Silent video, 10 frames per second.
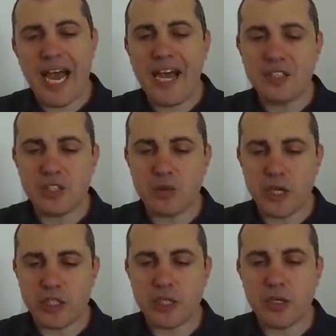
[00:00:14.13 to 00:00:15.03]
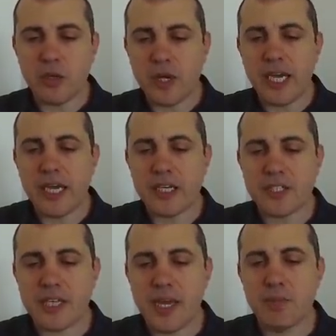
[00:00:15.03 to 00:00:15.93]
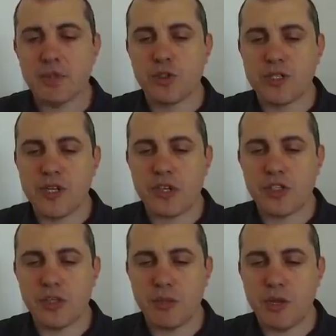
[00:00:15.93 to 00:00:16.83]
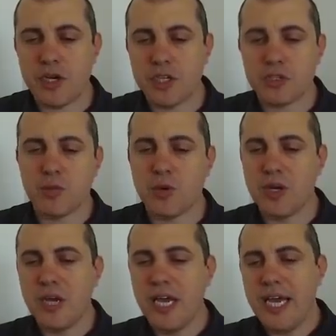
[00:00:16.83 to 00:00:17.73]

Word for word: I had this question, looking at a sample transaction in the Block Explorer,